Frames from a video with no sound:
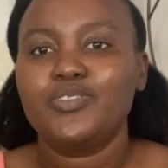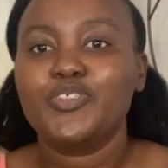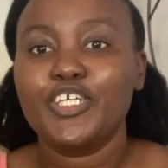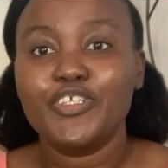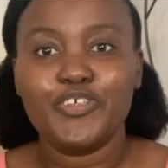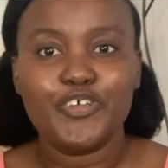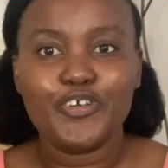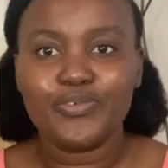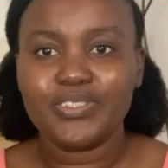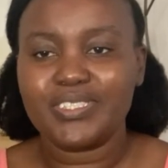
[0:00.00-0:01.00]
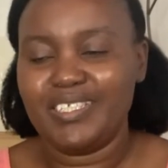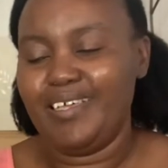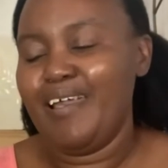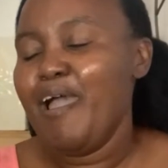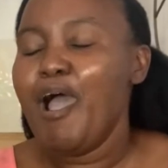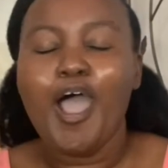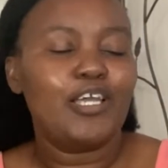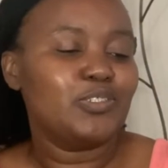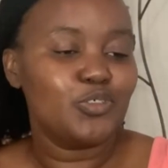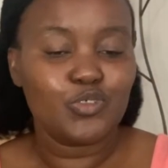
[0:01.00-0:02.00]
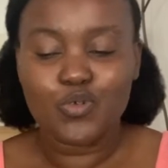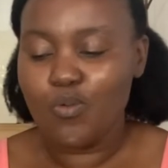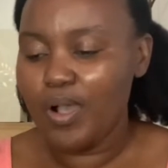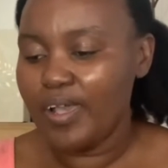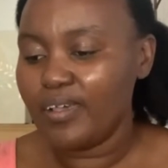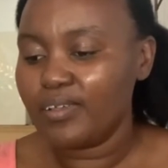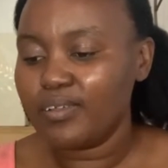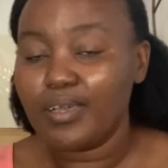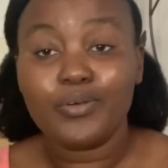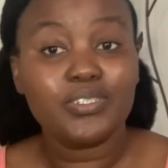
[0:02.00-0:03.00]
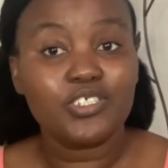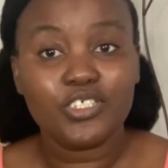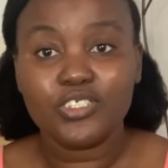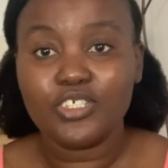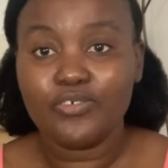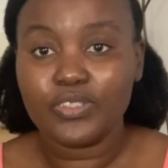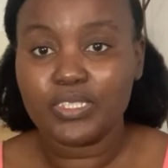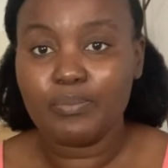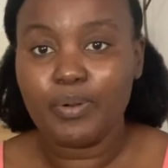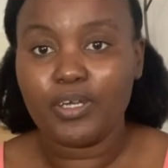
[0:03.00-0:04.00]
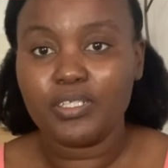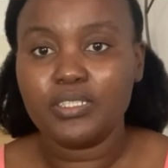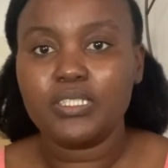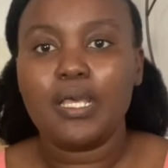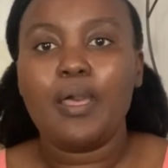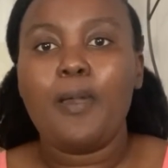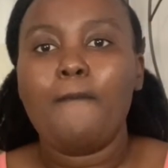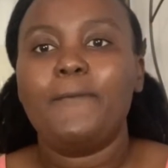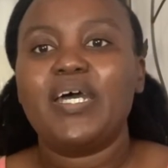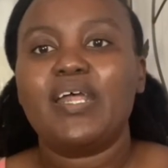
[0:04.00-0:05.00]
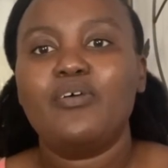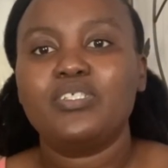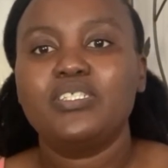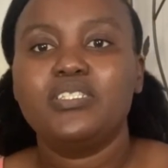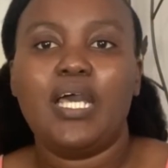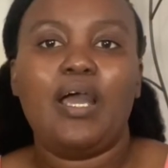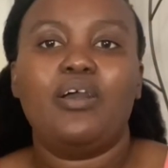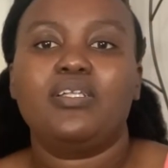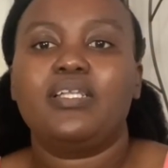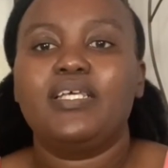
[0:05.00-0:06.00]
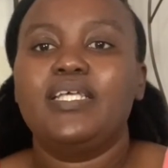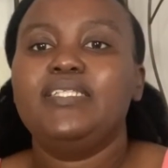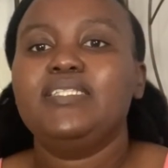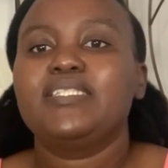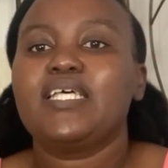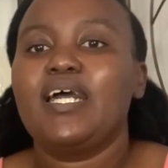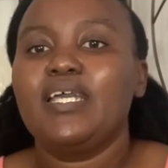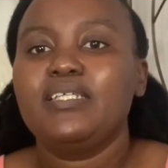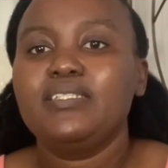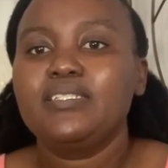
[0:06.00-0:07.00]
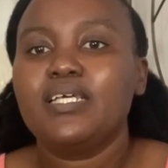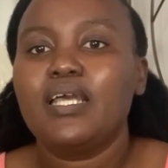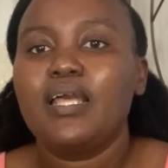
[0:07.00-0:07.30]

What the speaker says: get nervous. I don't know why I was getting nervous about it, but I was inside.